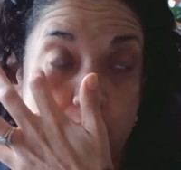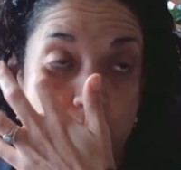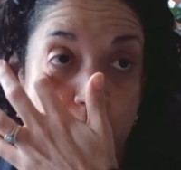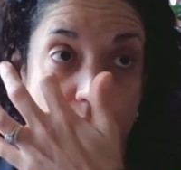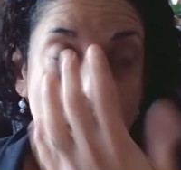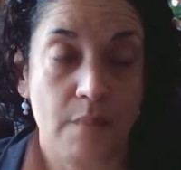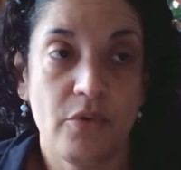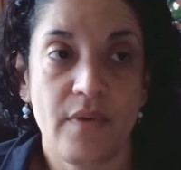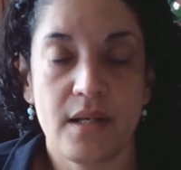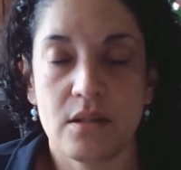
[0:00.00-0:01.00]
again, not
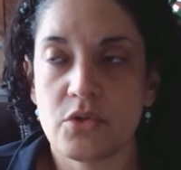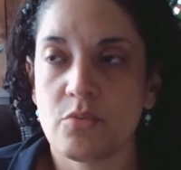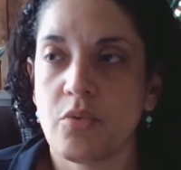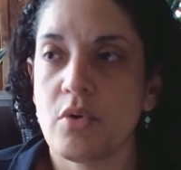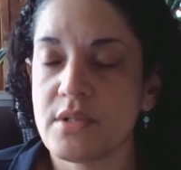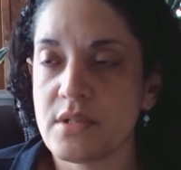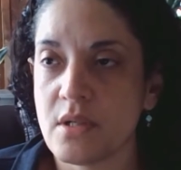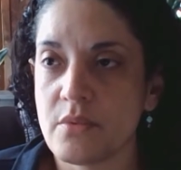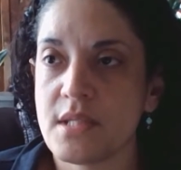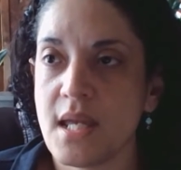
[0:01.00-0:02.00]
providing the supports, as
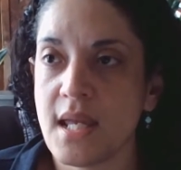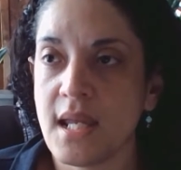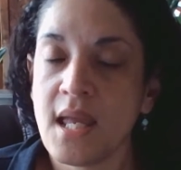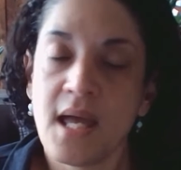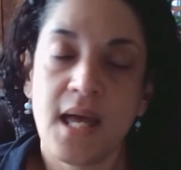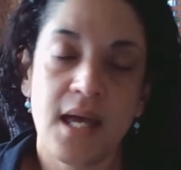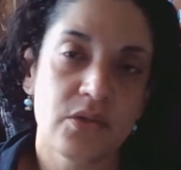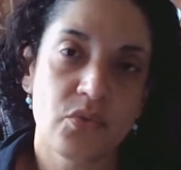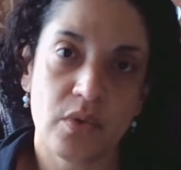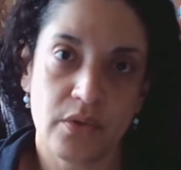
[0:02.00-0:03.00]
I was saying. I
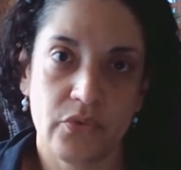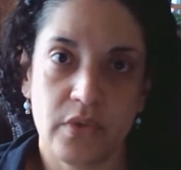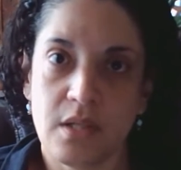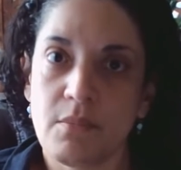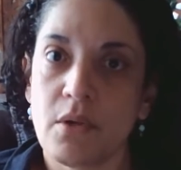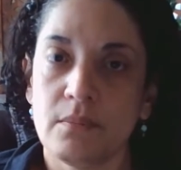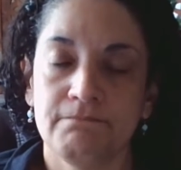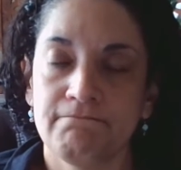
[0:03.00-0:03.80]
had to work through chemo.